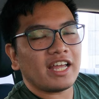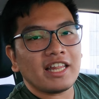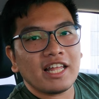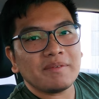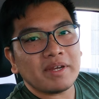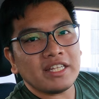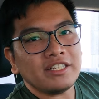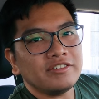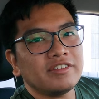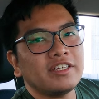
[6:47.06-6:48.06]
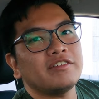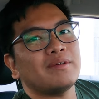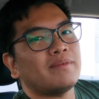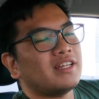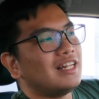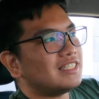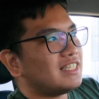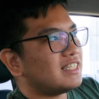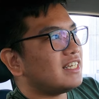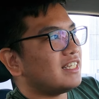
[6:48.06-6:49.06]
And like many new Toyota models
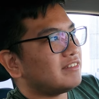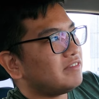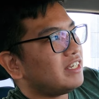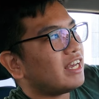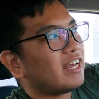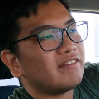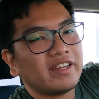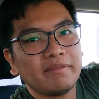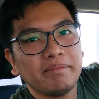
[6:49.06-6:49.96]
these days, we have a